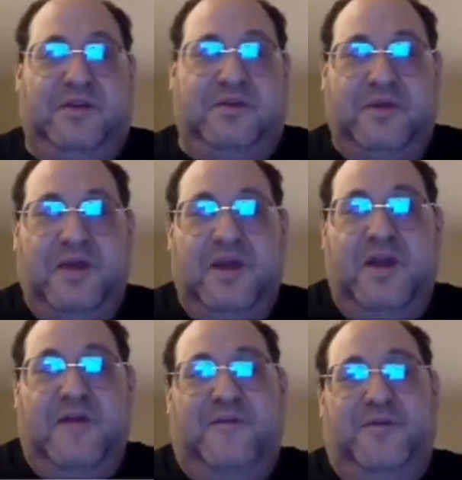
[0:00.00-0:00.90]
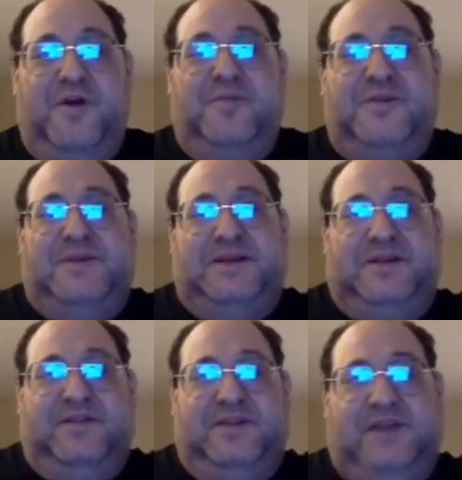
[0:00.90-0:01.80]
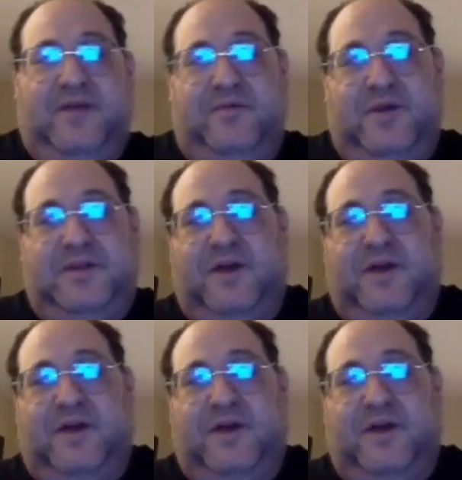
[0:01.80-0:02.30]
So from your perspective, it went